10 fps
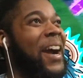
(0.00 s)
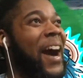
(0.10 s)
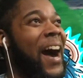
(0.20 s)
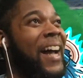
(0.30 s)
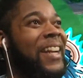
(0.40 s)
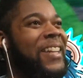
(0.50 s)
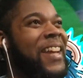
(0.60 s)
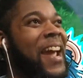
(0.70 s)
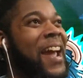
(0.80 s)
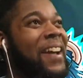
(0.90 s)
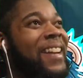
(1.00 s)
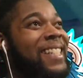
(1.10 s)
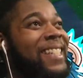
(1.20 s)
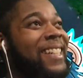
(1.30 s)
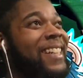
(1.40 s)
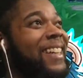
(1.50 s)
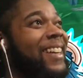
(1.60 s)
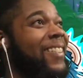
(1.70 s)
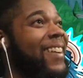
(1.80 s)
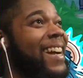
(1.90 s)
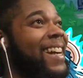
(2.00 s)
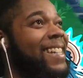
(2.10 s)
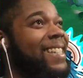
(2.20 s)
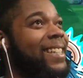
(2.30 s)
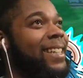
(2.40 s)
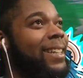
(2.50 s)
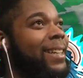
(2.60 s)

God, damn, this junk crazy.